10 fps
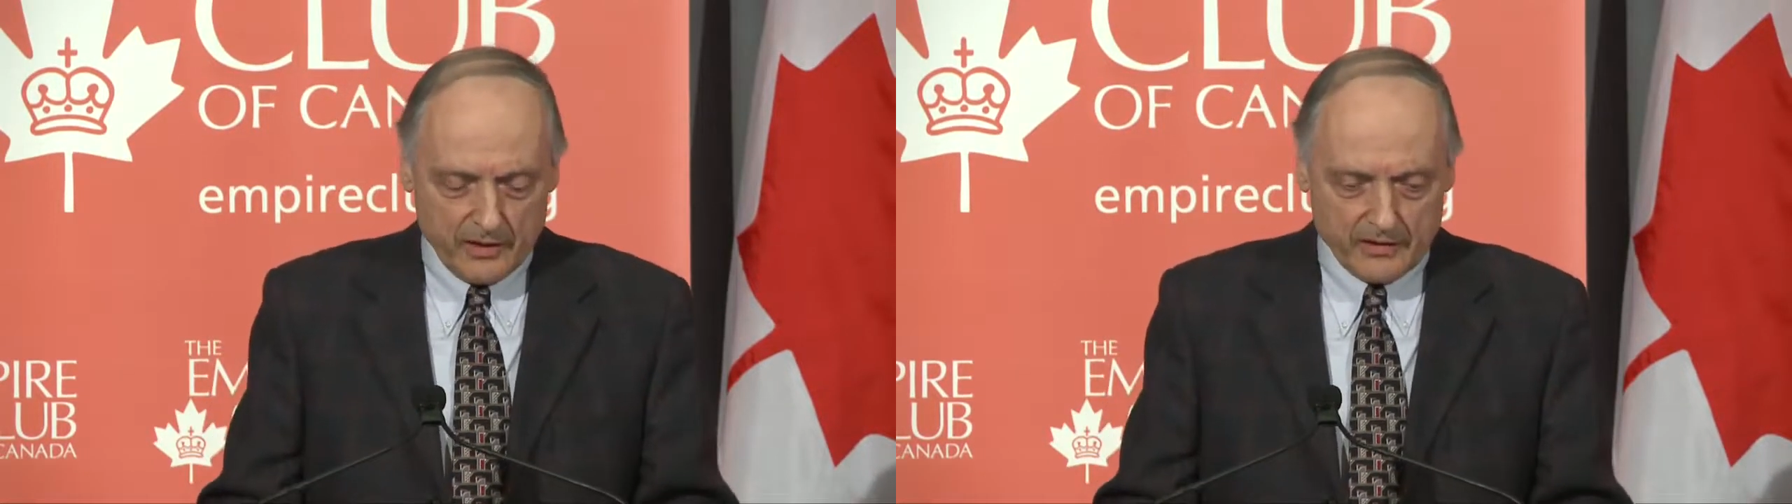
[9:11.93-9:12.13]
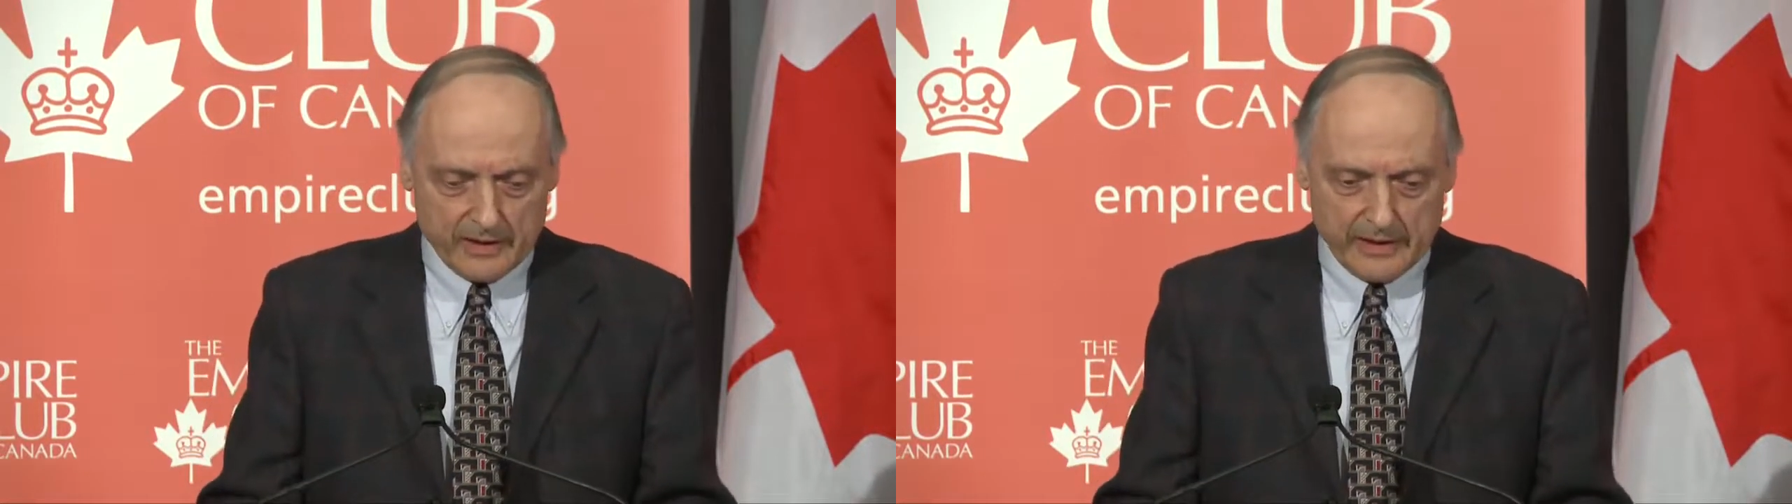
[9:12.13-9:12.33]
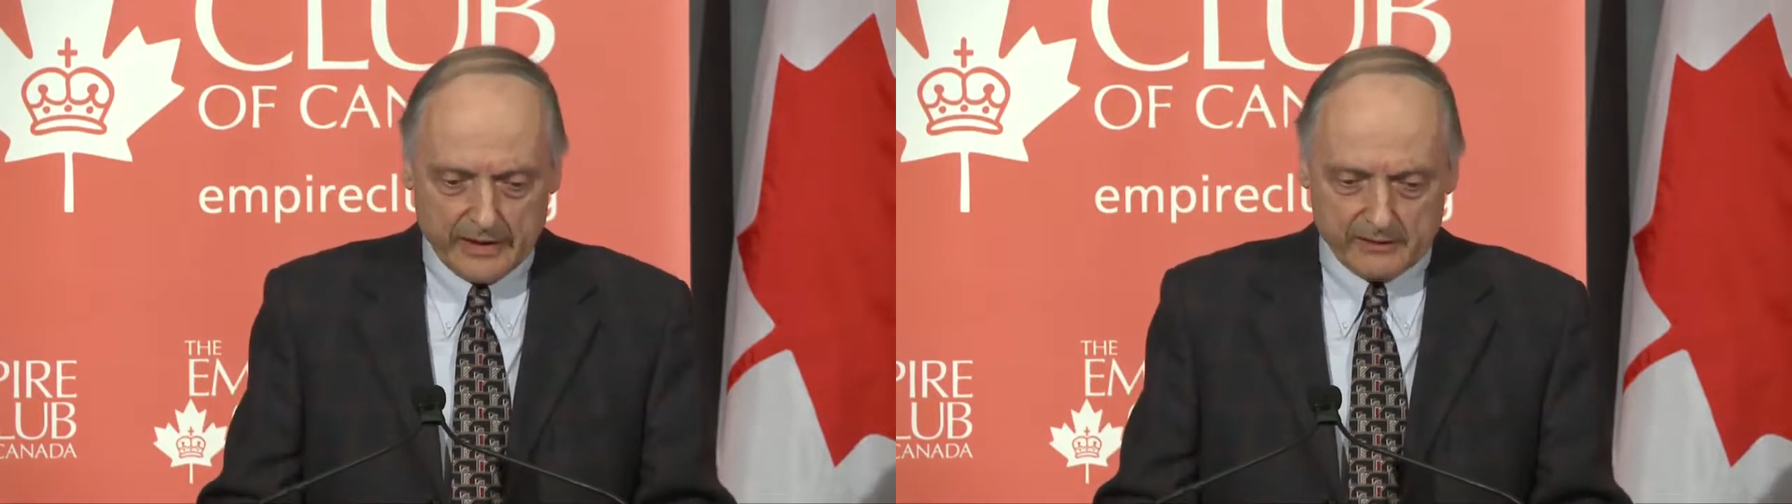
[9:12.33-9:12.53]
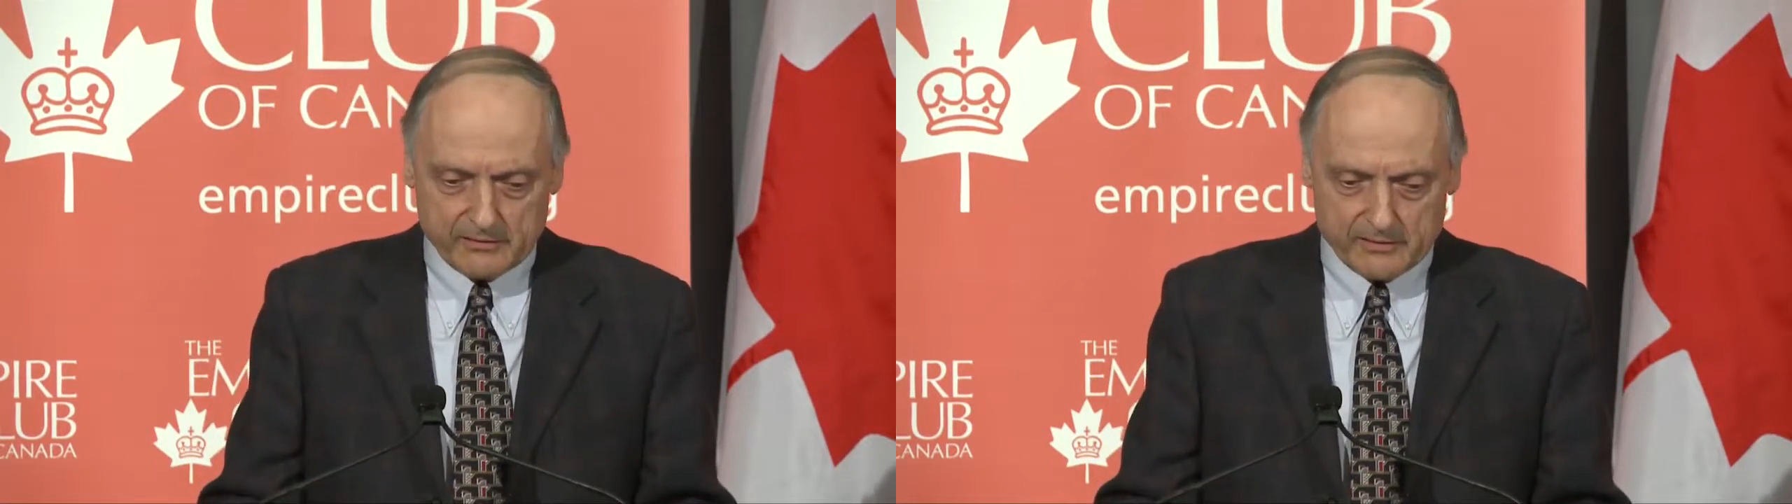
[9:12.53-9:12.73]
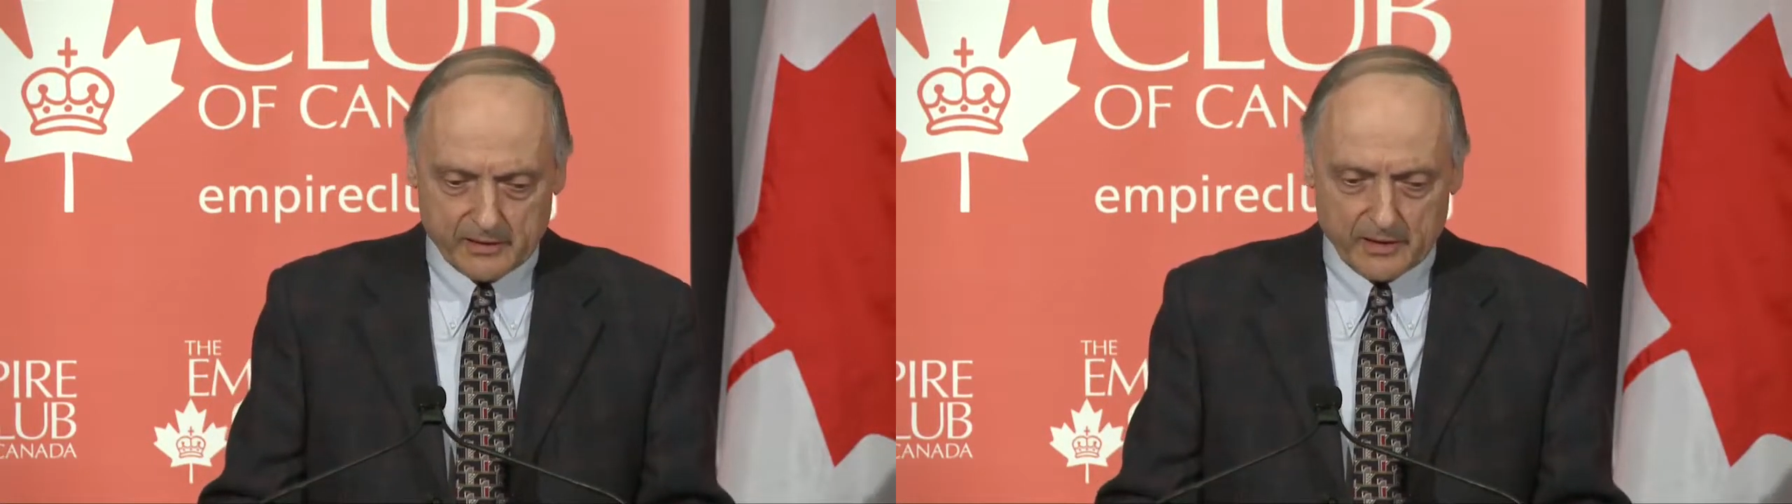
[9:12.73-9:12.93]
that
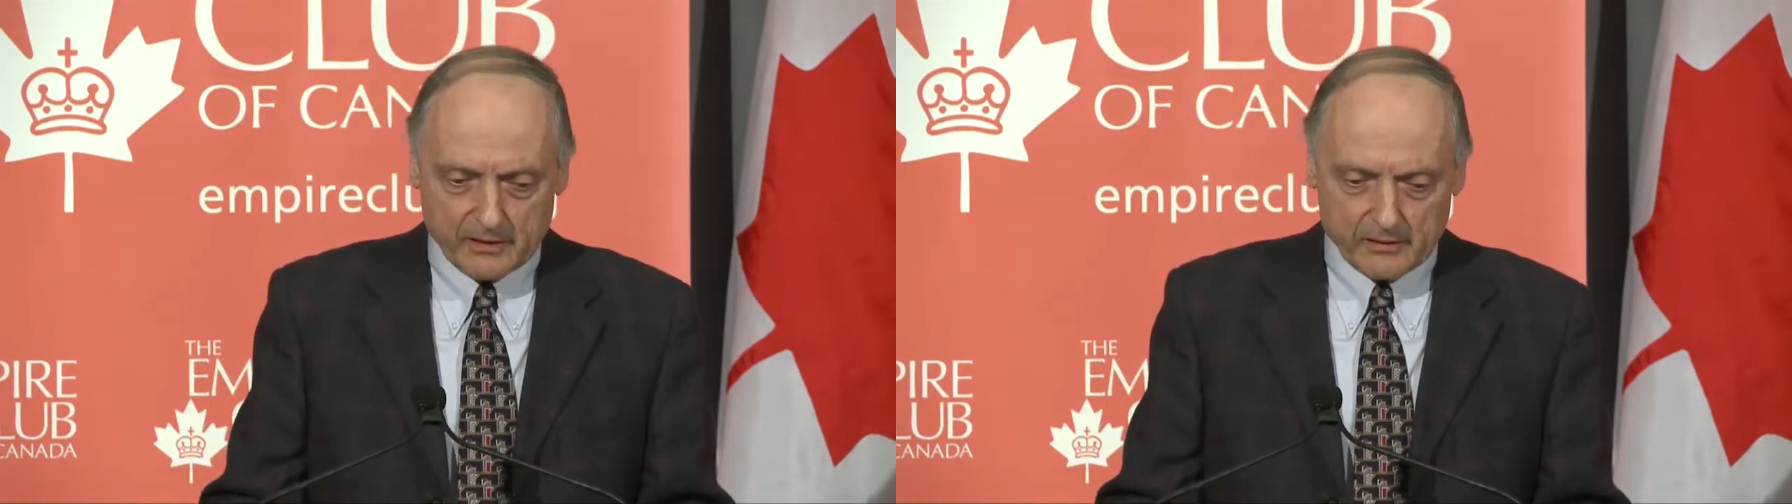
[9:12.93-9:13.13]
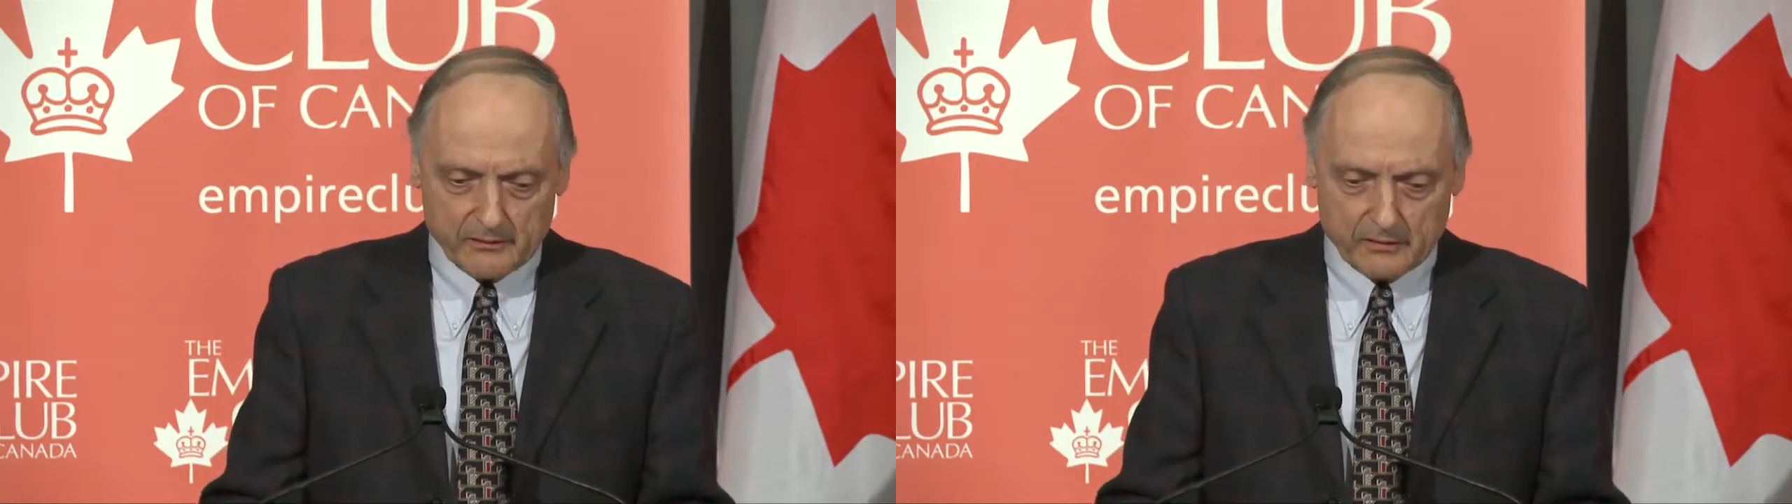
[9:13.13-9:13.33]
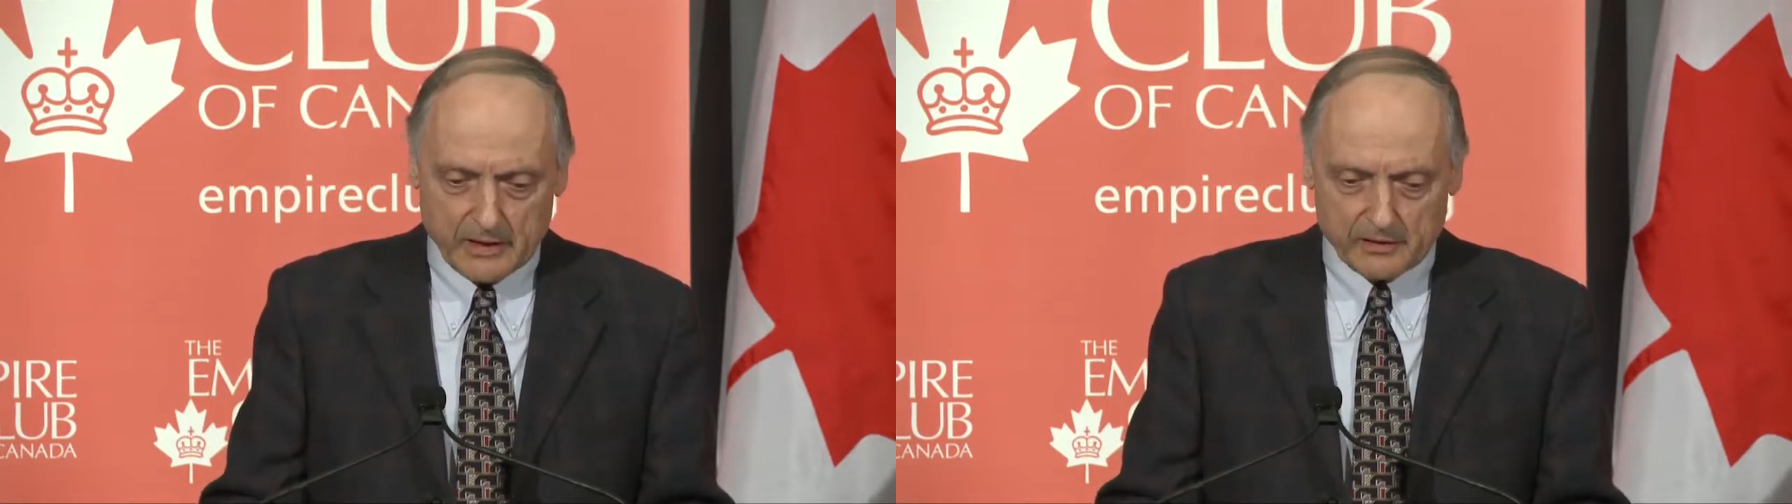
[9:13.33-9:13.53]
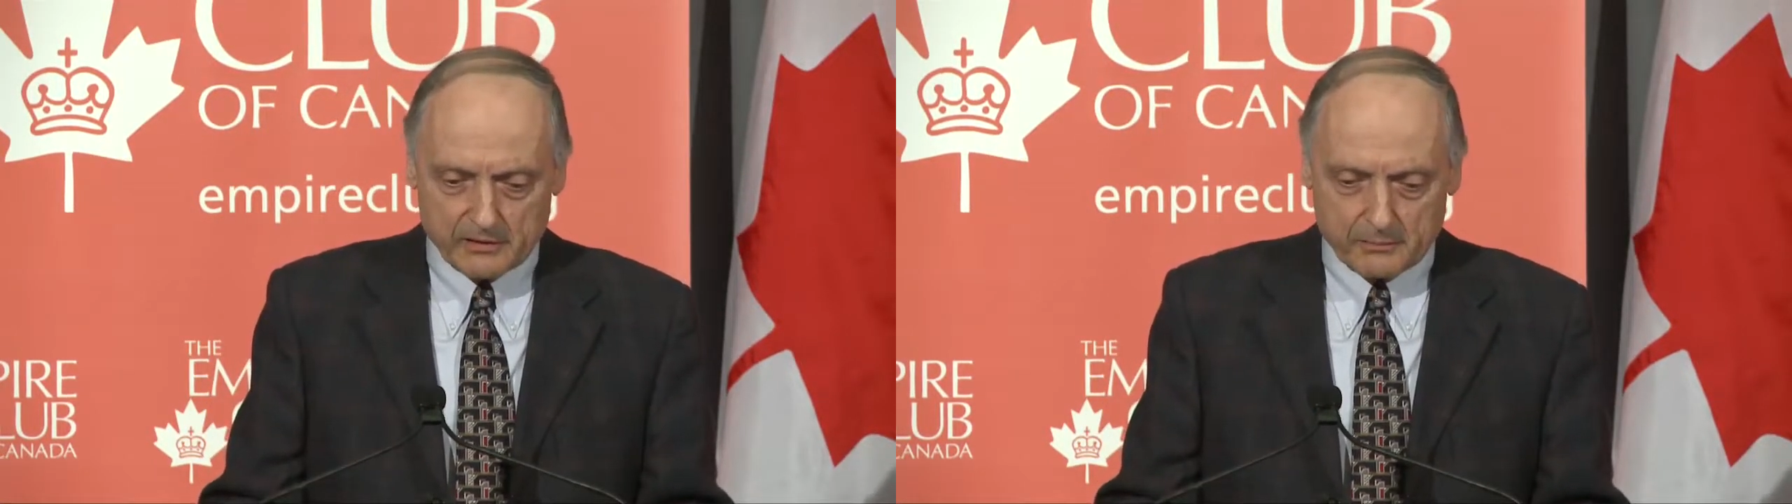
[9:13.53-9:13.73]
it's